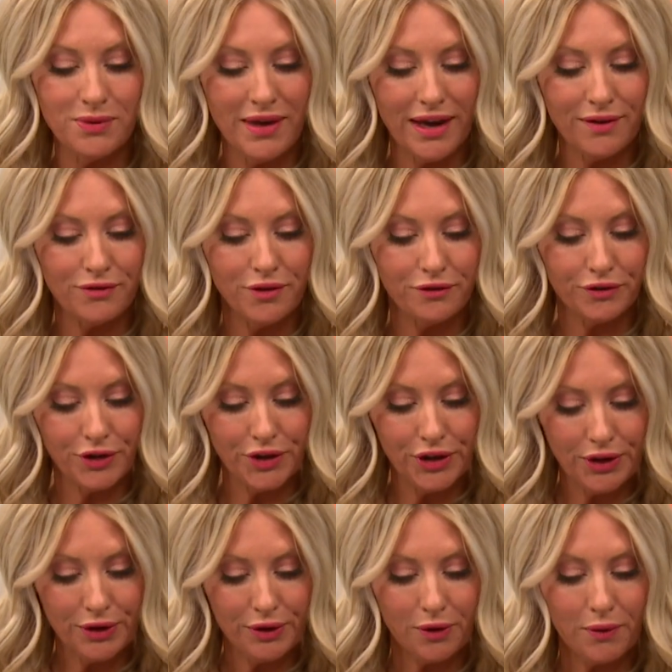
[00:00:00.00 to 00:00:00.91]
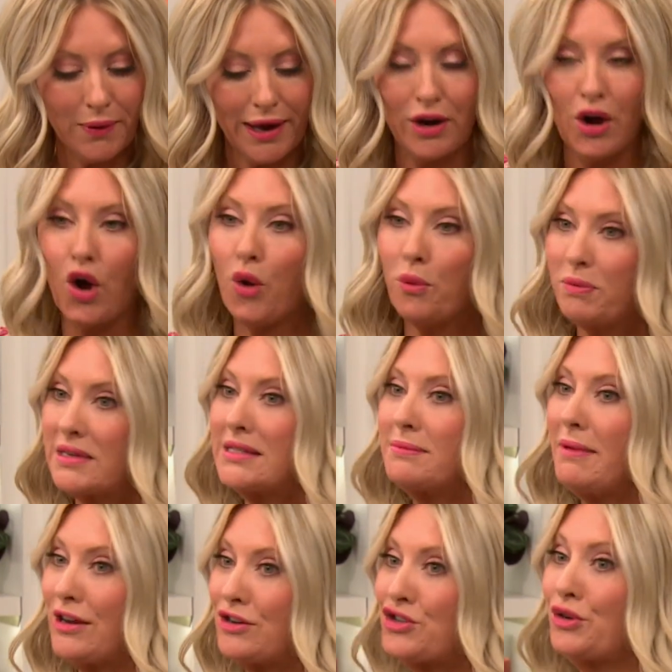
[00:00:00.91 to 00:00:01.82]
thankful for you and hope this
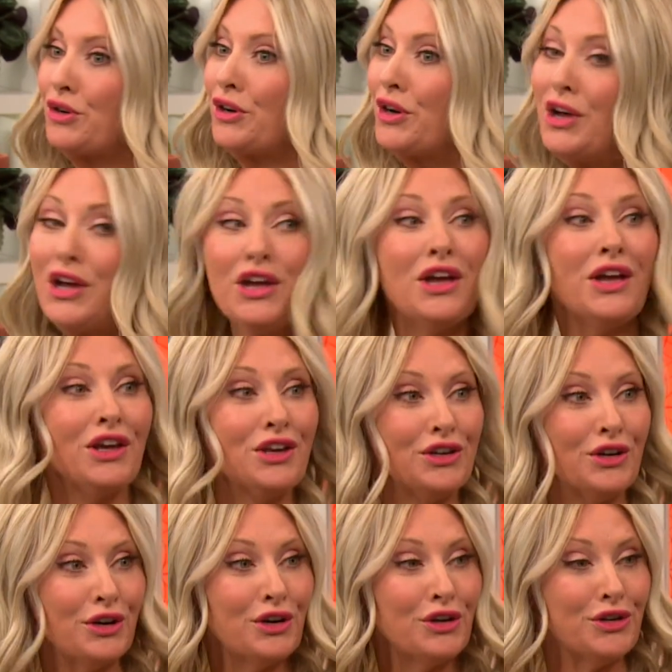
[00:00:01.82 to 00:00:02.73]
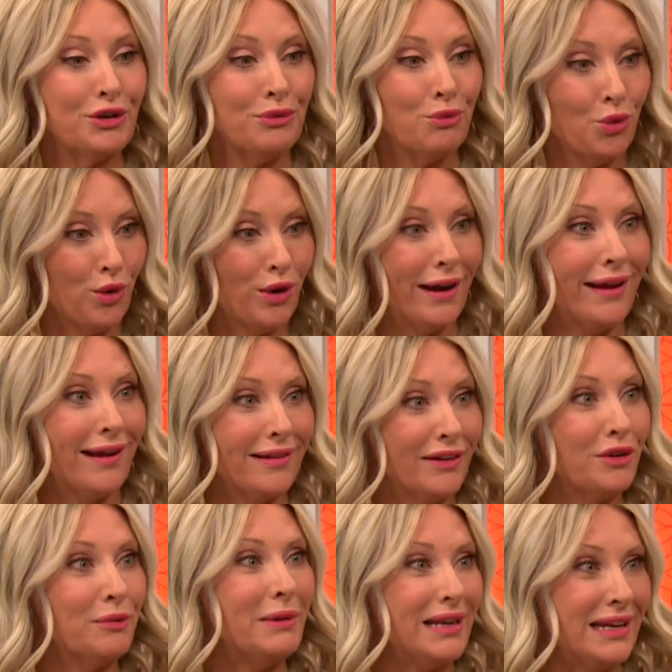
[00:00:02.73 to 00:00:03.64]
makes your, your, your morning a
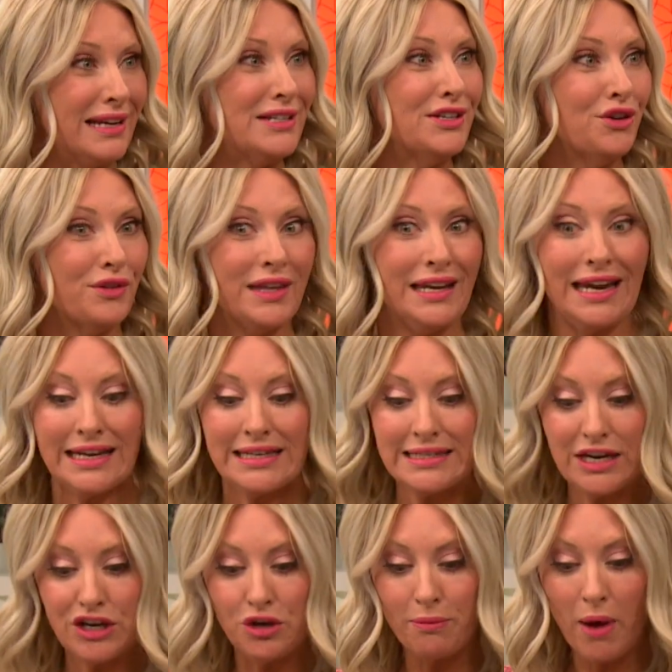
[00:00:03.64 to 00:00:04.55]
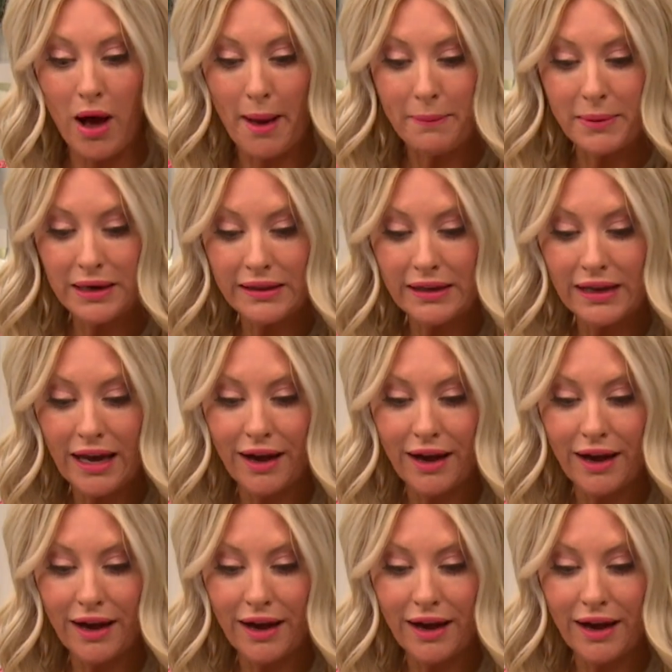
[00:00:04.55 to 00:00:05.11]
little bit easier the next day. You pop it in the